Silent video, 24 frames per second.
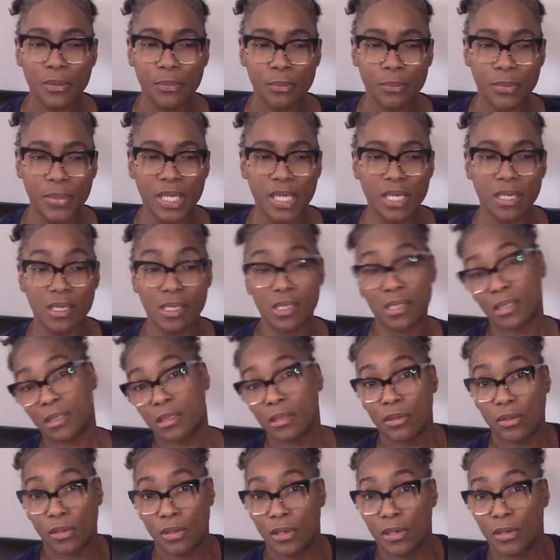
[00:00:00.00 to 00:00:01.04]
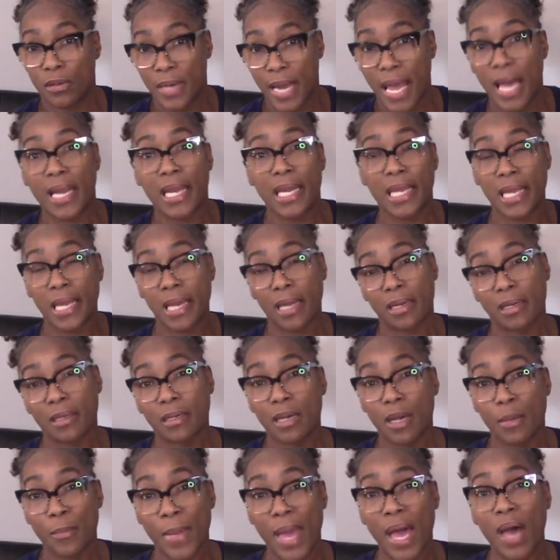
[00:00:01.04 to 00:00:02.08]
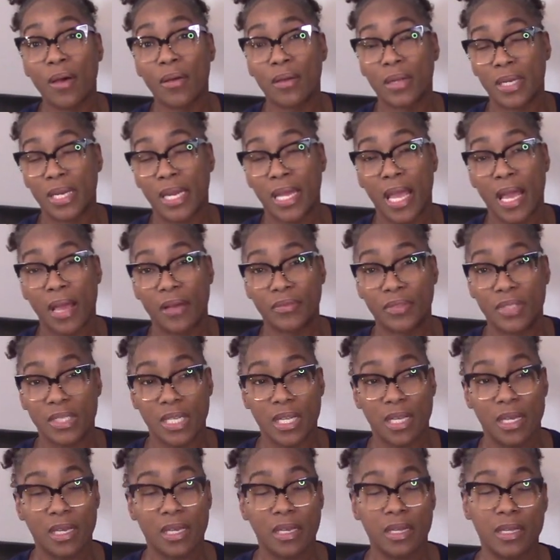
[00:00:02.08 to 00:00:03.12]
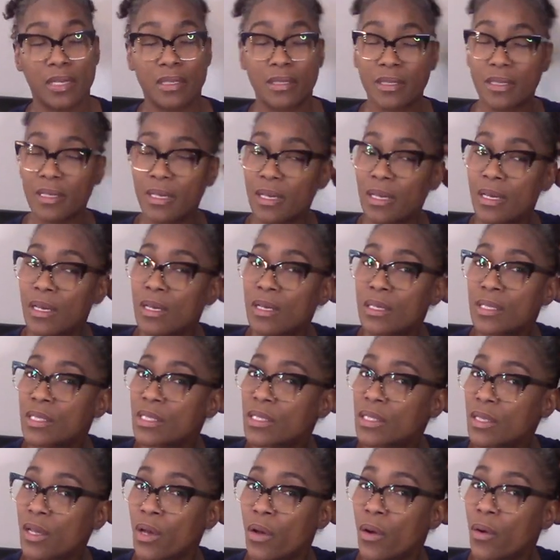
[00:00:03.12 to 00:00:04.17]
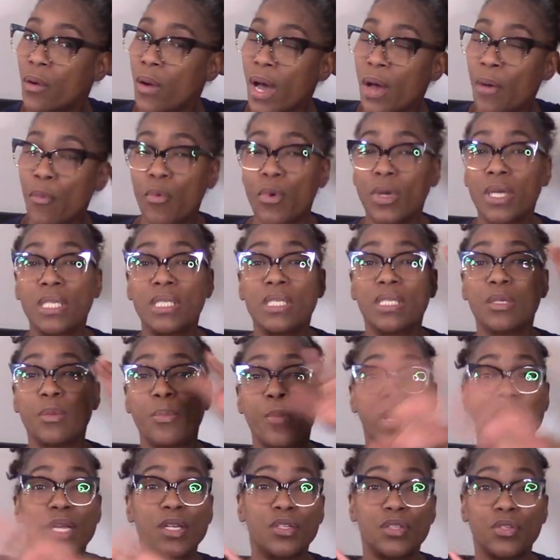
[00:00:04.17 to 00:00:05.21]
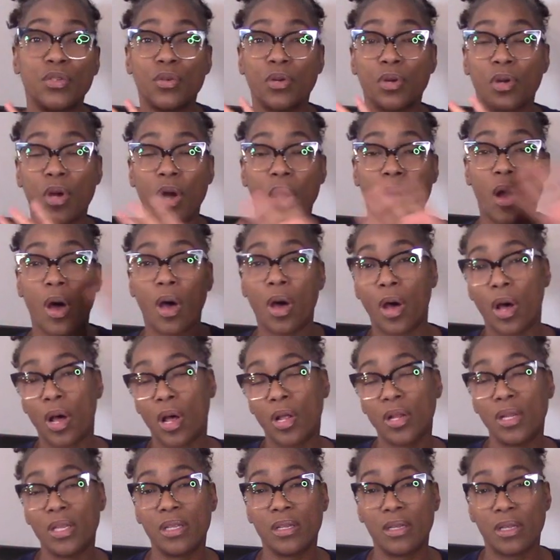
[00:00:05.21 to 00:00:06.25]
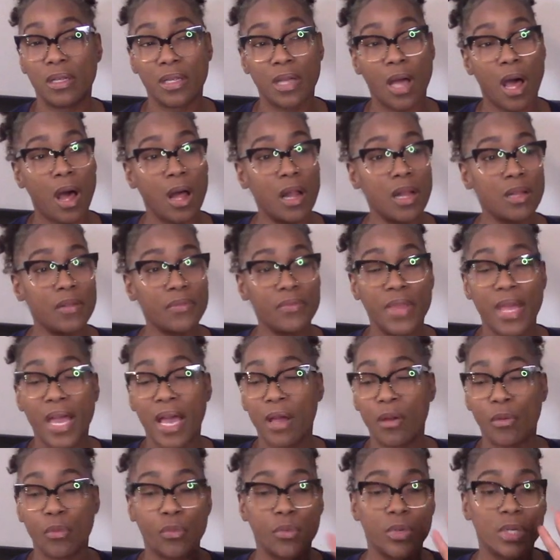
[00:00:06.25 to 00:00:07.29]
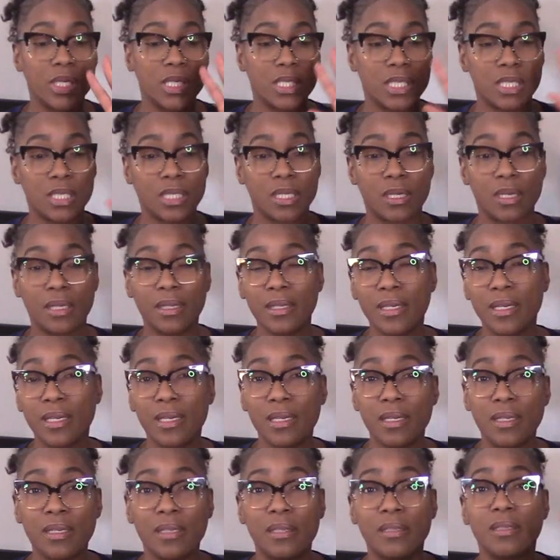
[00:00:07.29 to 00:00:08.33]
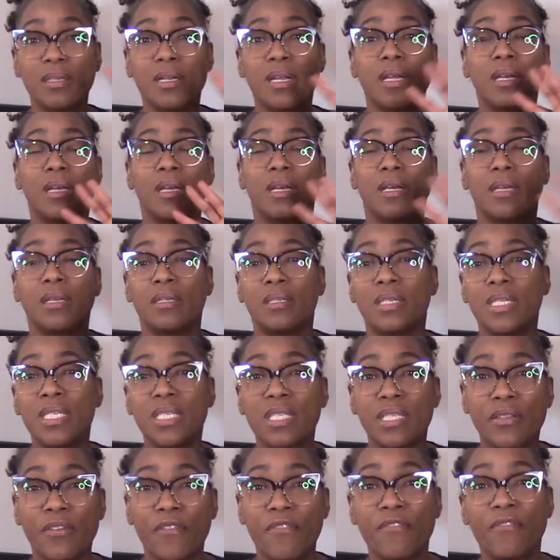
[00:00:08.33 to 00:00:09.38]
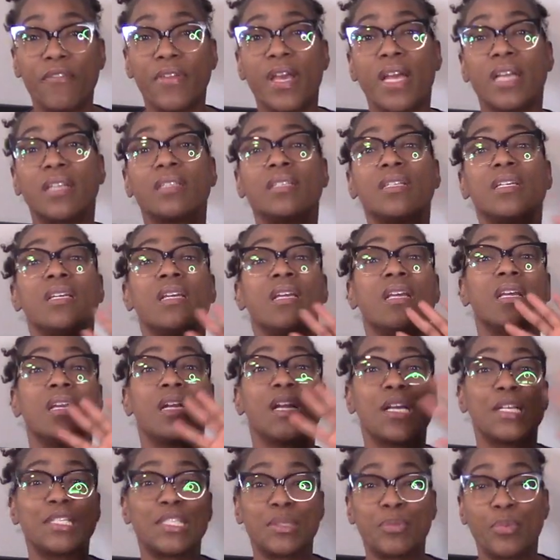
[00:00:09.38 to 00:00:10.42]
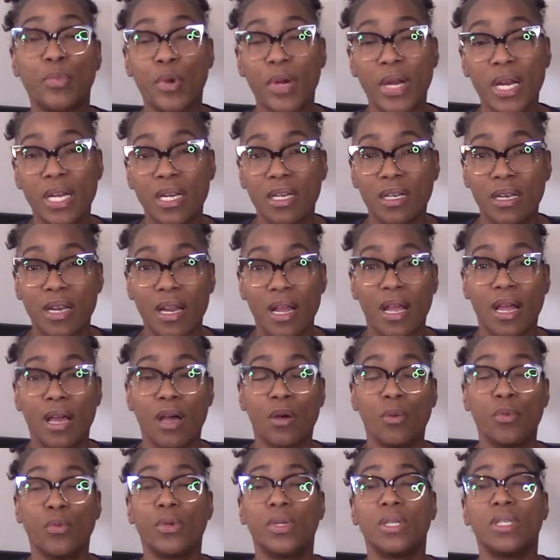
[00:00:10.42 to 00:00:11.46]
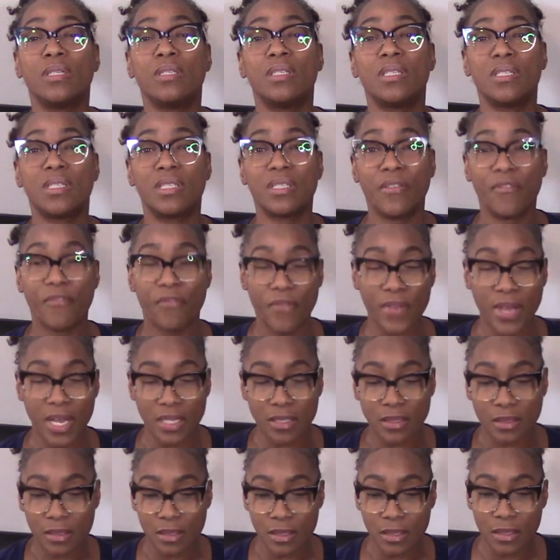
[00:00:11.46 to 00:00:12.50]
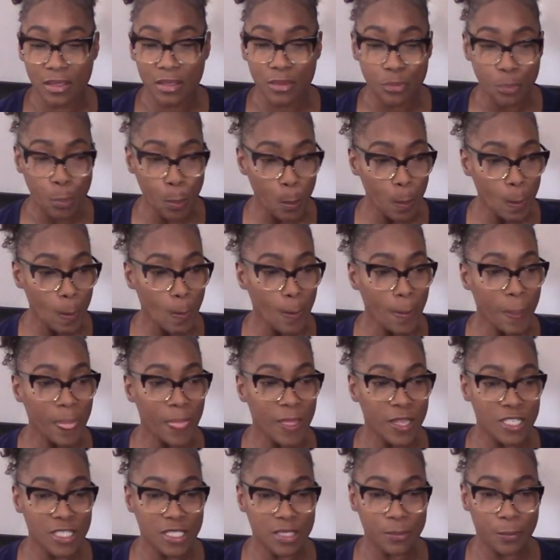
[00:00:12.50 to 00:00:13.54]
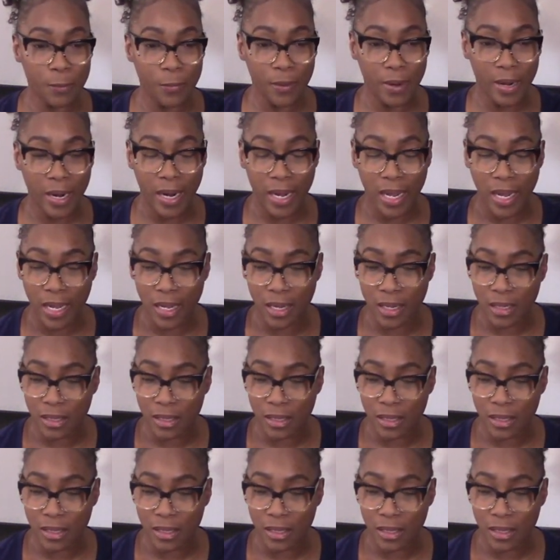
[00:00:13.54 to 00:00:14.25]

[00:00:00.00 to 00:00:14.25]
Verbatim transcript: because you know now they gotta come out and they have to eat so I wanted to make sure all all of that was clean and disinfected and I sprayed it down with disinfectant spray